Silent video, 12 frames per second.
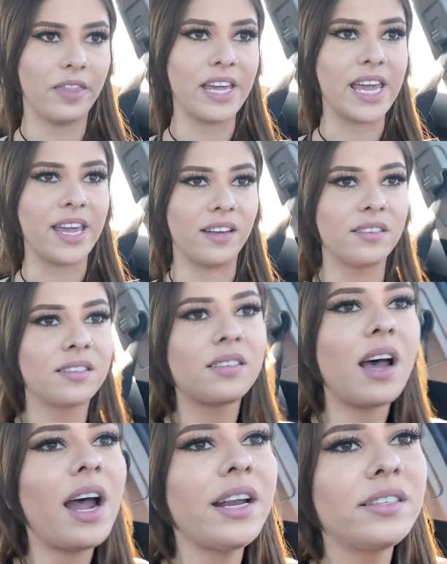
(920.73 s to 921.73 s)
The
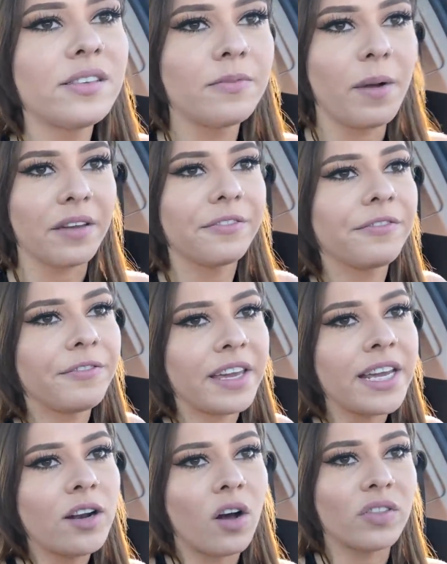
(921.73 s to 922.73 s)
insides of my
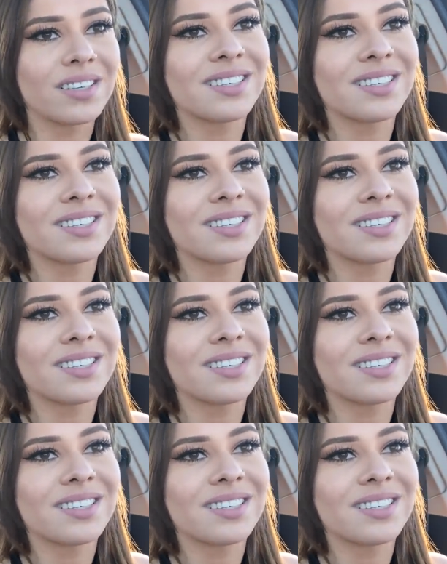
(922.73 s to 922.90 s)
feet on the